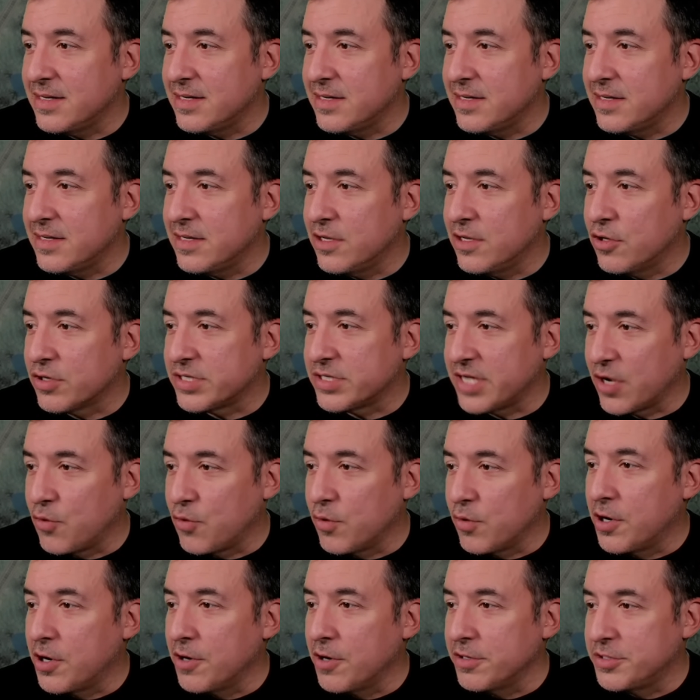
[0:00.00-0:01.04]
Looks like
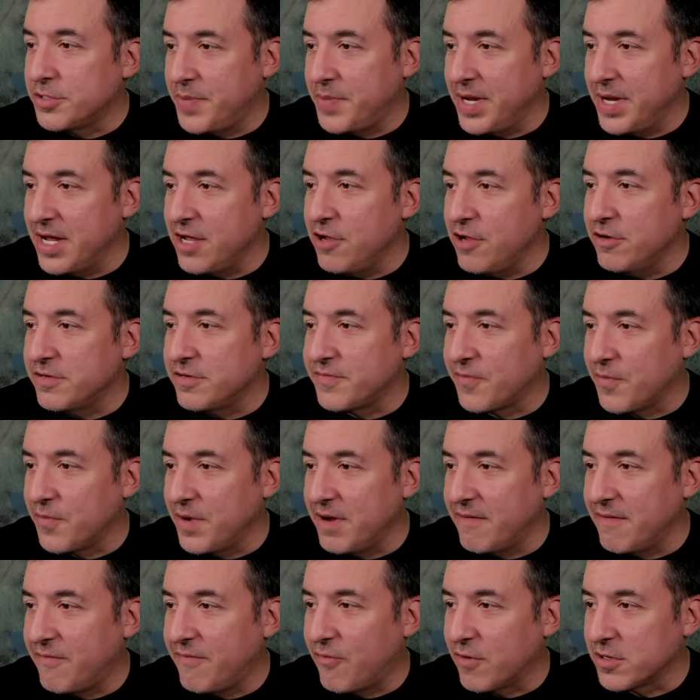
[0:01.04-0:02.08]
recruits being used for
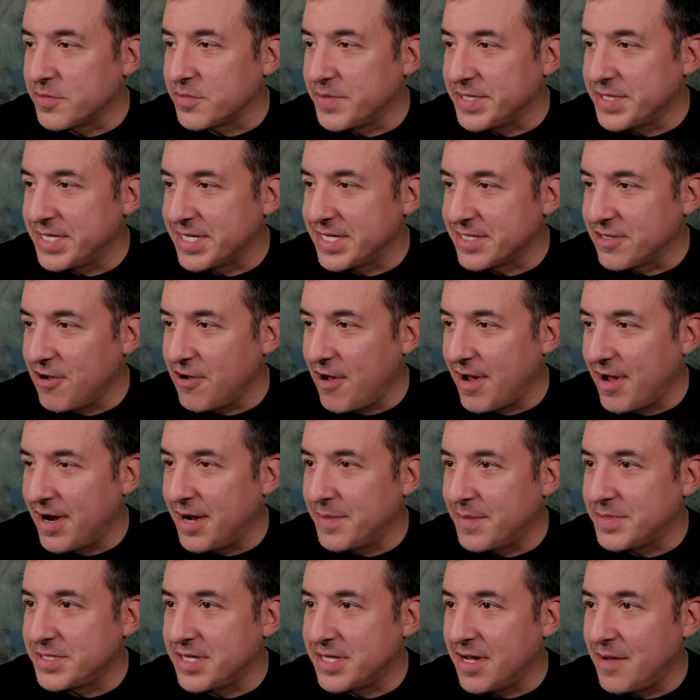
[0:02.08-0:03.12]
reinforcements has gone up
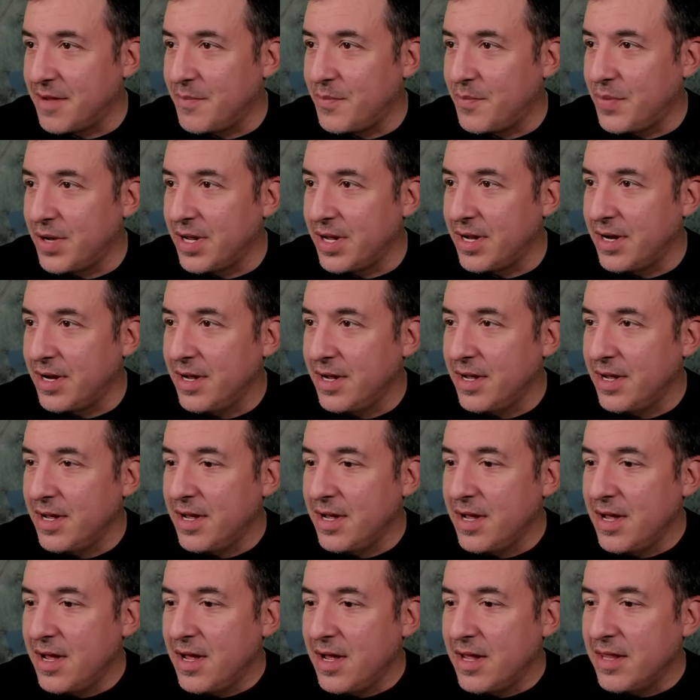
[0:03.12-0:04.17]
some, but
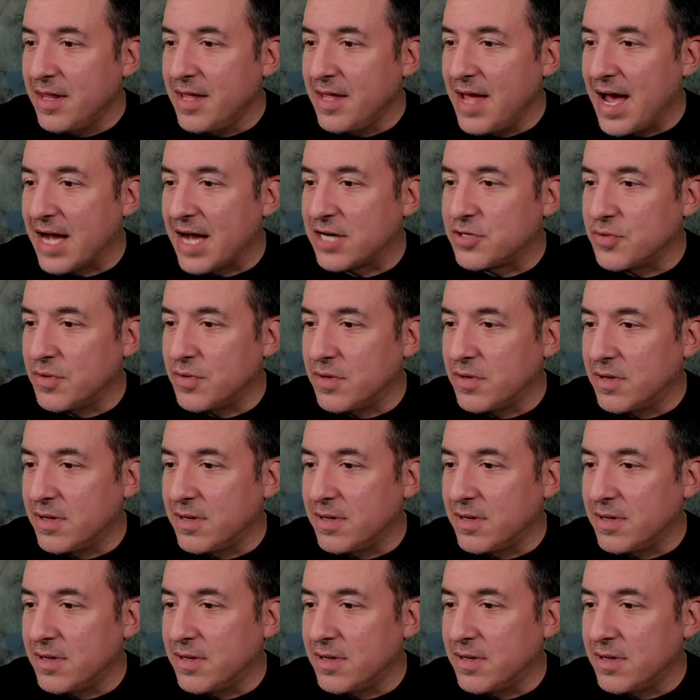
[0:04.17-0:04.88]
the actual